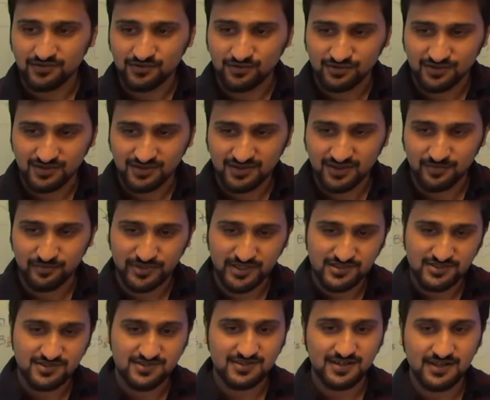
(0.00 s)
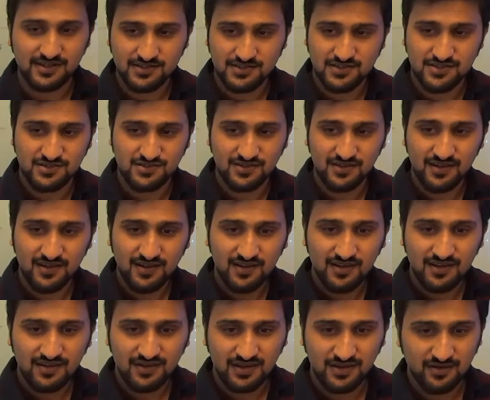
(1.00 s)
So the compression strategies
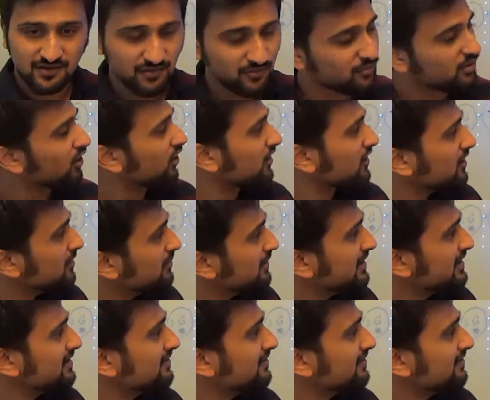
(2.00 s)
can broadly be